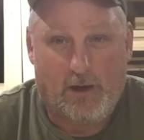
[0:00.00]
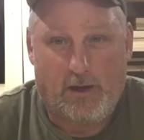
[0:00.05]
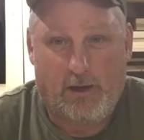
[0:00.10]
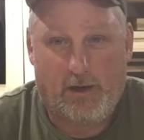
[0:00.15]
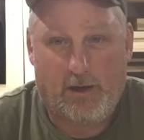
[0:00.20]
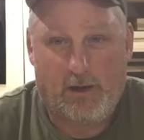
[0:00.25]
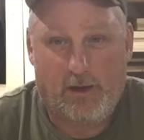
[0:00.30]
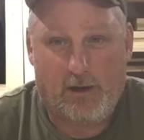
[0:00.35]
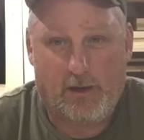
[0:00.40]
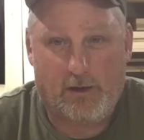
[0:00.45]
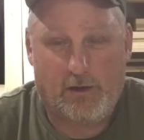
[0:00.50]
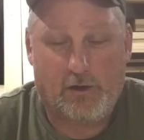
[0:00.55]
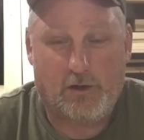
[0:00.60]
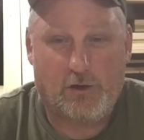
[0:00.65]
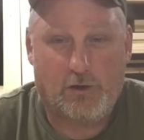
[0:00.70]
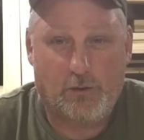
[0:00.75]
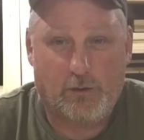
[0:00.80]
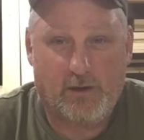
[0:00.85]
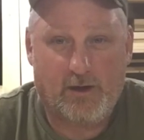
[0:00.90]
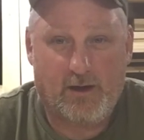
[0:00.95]
And
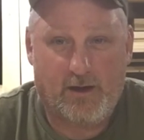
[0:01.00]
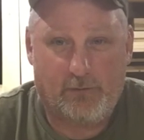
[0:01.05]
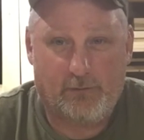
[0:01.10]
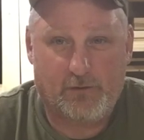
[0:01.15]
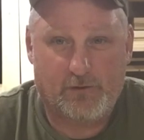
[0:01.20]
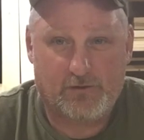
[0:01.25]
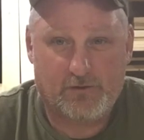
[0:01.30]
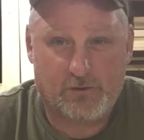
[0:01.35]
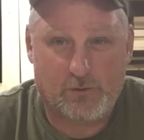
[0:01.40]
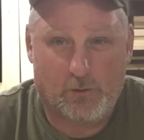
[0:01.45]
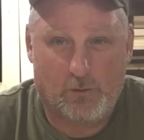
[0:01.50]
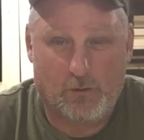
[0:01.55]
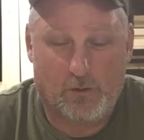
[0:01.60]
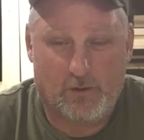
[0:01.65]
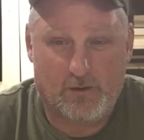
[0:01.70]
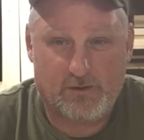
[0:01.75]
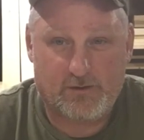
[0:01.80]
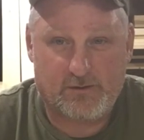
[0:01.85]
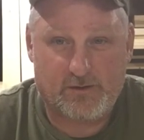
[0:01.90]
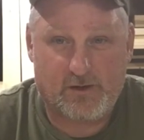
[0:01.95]
you can have your
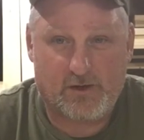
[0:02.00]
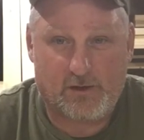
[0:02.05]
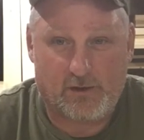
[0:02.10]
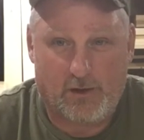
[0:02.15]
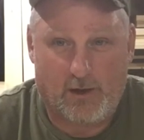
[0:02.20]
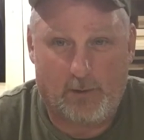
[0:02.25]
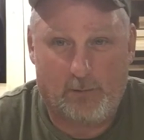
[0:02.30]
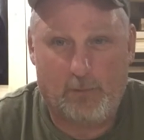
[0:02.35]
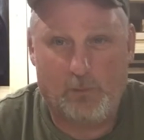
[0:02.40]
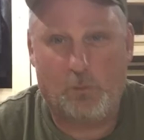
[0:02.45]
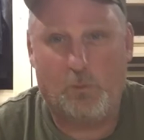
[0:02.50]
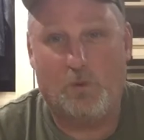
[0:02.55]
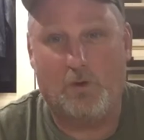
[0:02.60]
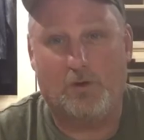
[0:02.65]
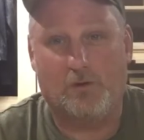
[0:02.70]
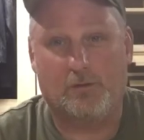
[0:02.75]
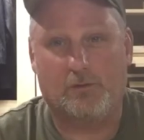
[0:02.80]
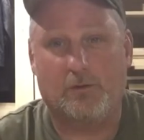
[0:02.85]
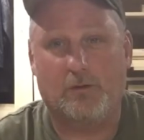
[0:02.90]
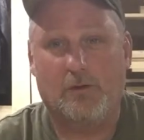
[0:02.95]
scores. The club
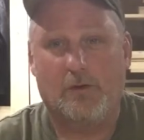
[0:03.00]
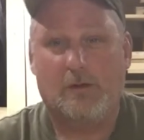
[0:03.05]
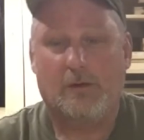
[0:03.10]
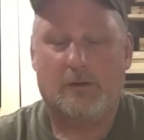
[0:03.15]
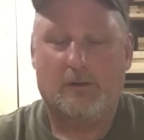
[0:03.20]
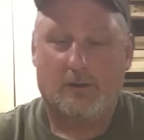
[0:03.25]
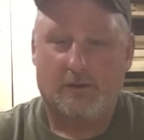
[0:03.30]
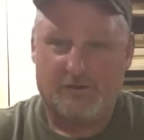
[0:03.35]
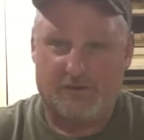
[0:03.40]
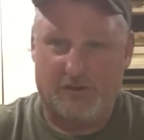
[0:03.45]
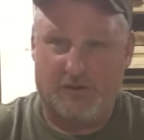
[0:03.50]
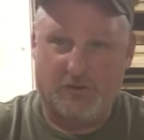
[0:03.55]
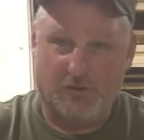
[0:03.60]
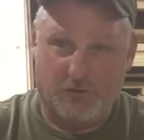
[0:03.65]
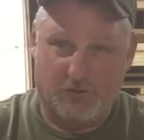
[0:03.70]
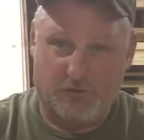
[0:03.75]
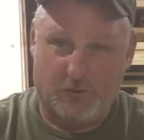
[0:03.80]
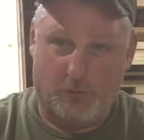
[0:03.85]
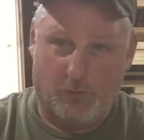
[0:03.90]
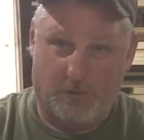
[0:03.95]
will send
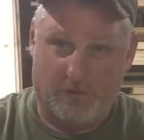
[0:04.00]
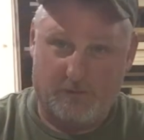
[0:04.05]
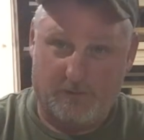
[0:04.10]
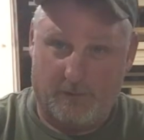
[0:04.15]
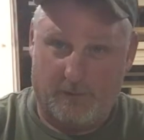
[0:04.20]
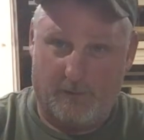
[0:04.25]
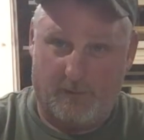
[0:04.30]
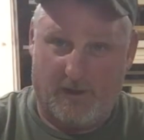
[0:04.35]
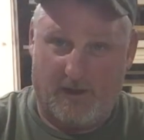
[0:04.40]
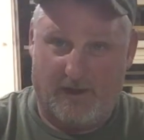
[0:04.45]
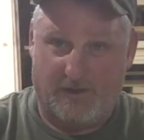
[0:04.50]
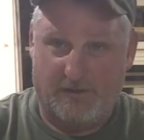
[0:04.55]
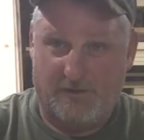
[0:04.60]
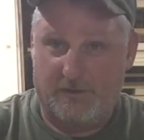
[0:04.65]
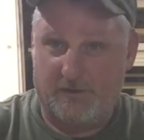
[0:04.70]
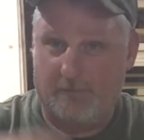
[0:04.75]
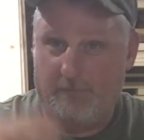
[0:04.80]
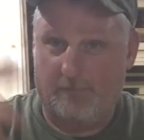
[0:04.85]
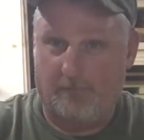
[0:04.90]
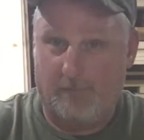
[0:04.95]
your scores for the
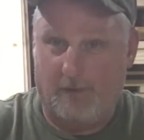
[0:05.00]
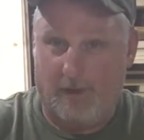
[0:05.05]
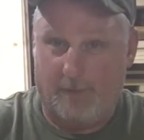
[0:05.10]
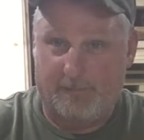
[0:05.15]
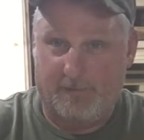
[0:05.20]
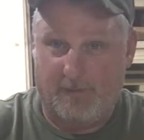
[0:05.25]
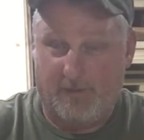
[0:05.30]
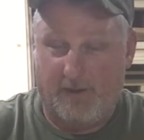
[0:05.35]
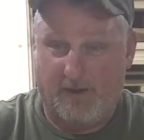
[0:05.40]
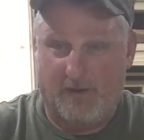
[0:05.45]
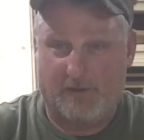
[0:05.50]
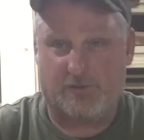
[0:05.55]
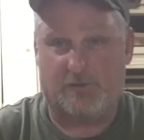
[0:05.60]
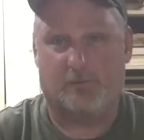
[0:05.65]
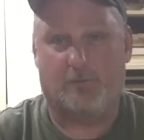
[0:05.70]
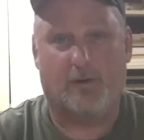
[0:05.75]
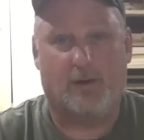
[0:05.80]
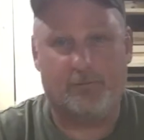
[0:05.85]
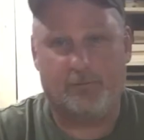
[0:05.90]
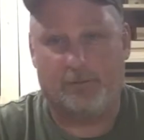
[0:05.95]
match up to the
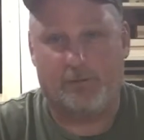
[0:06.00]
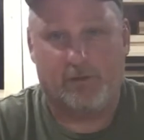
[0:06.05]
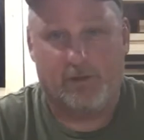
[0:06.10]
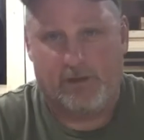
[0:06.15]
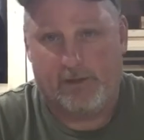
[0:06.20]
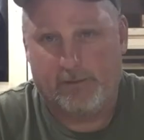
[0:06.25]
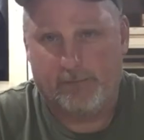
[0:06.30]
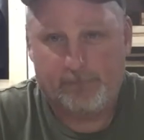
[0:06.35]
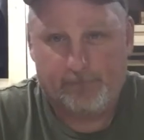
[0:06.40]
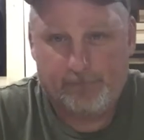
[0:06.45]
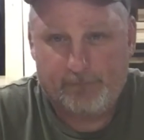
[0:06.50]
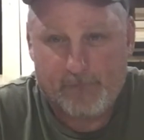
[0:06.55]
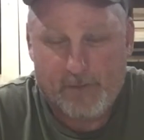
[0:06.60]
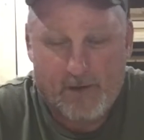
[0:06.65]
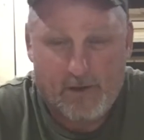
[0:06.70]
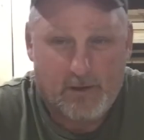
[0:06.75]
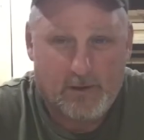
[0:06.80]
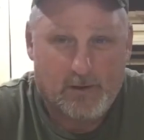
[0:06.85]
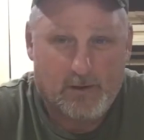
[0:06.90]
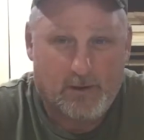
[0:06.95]
National Rifle League.
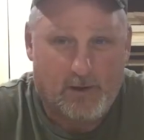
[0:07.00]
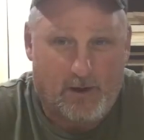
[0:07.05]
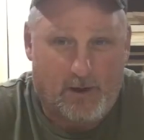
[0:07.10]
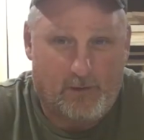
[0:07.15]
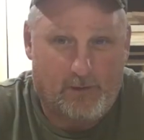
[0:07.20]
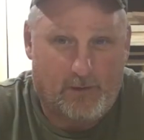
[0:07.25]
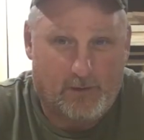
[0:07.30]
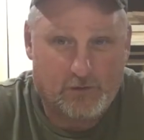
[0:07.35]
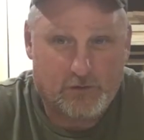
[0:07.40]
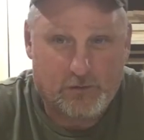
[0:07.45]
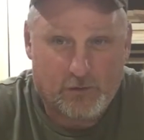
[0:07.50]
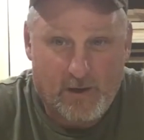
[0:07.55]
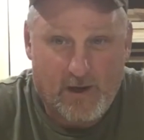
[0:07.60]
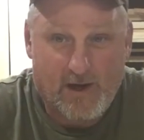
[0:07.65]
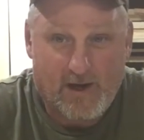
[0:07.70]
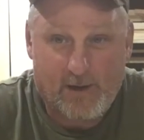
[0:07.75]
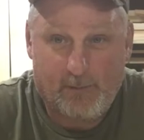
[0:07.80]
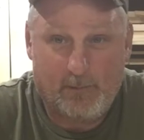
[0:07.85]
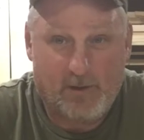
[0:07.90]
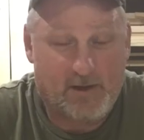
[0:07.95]
And they'll
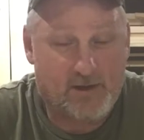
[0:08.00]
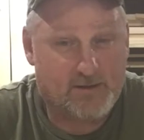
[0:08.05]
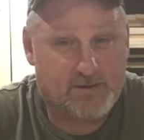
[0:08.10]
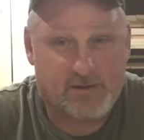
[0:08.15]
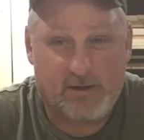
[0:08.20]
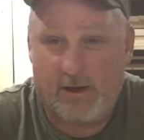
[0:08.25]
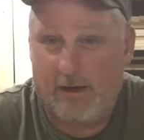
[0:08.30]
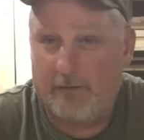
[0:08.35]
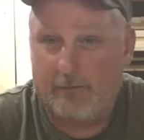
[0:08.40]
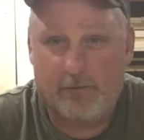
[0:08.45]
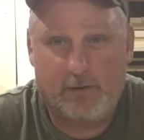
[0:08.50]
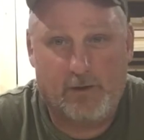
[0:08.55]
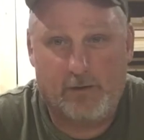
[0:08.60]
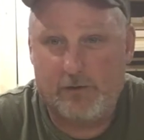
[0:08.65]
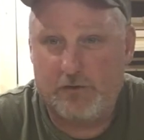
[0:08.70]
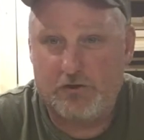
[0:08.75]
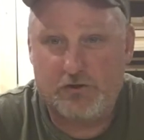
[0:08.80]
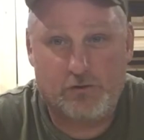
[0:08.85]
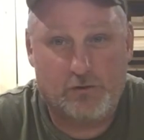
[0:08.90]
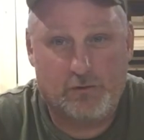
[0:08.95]
track them against every
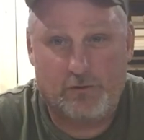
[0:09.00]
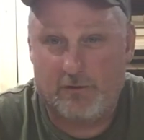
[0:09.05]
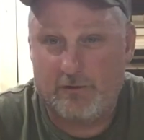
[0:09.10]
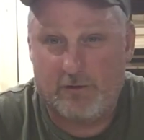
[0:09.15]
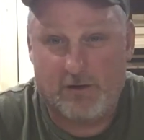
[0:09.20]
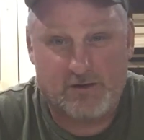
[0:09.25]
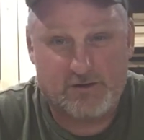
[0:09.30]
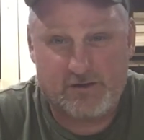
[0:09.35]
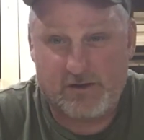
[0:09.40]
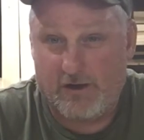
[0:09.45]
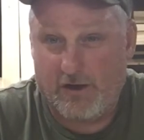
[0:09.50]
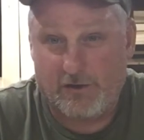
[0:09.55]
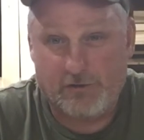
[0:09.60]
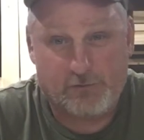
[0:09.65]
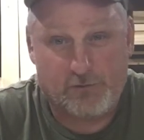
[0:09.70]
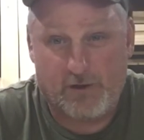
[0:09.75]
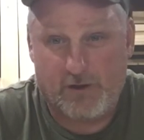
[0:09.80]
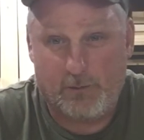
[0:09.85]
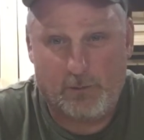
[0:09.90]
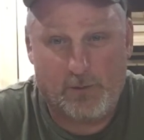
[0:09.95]
other shooter across the
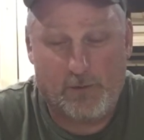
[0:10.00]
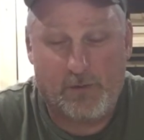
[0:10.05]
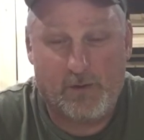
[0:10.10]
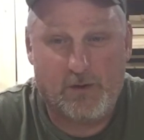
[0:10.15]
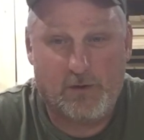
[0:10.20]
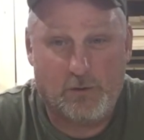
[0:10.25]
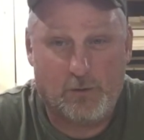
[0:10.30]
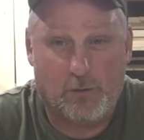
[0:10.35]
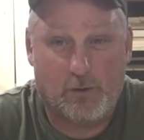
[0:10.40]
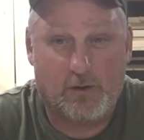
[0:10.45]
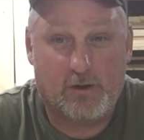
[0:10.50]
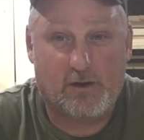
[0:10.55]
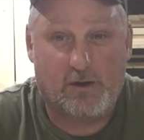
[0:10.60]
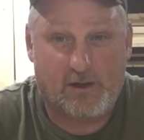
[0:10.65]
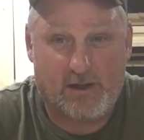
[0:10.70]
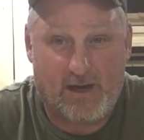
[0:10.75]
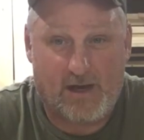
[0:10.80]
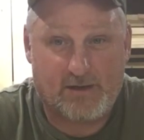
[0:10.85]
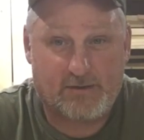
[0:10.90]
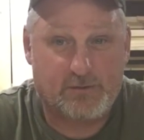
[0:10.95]
country within your
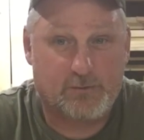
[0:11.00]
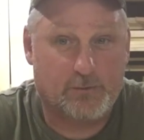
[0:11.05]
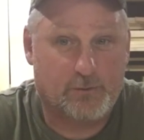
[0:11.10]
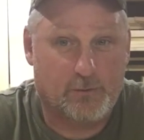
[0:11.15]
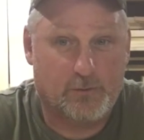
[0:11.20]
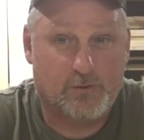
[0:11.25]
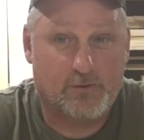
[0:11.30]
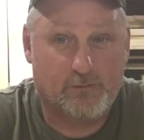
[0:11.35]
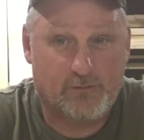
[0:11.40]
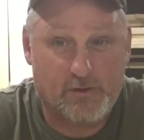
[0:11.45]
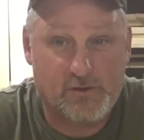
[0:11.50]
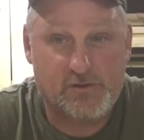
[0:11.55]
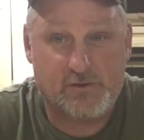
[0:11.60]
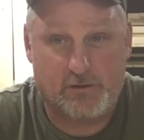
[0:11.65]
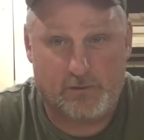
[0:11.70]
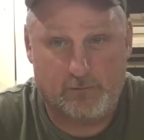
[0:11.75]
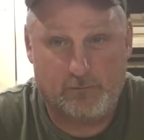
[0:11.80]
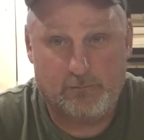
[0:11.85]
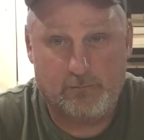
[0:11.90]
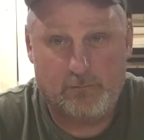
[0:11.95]
class or your division.